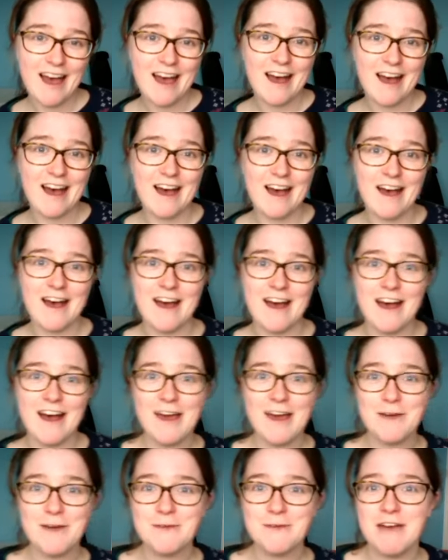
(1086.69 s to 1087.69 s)
I
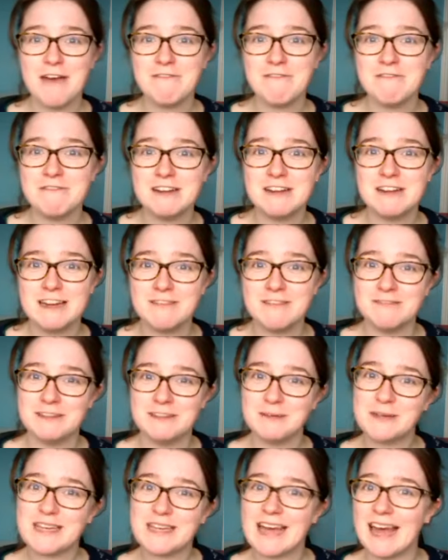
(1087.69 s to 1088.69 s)
hope you have a really lovely
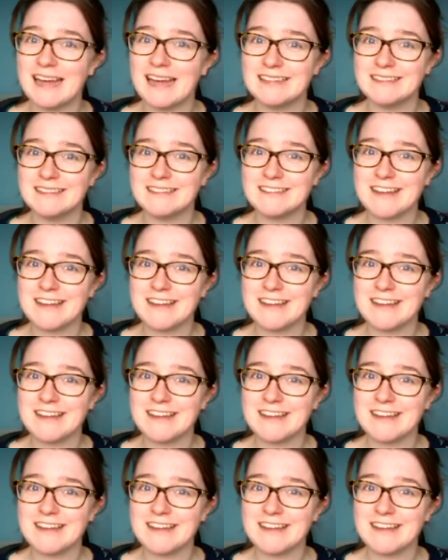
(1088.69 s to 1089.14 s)
weekend,